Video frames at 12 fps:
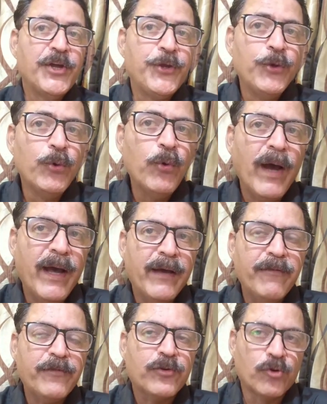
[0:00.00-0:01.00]
you
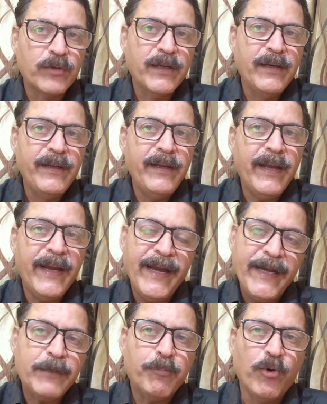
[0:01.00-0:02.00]
have totally
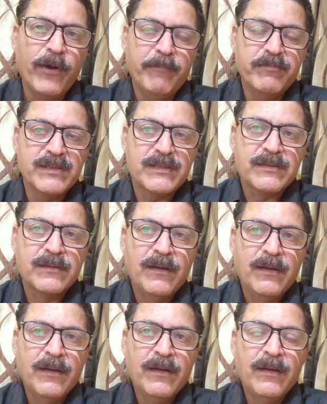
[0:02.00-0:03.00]
8 poems,
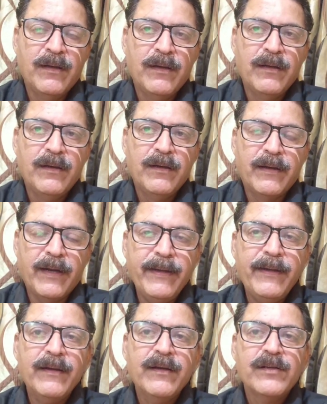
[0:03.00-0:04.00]

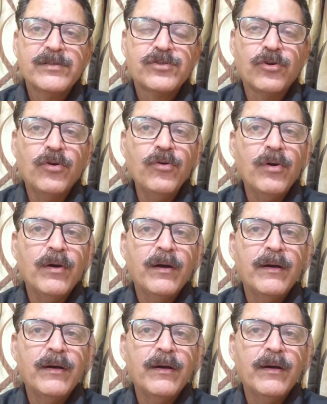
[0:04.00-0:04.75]
right? So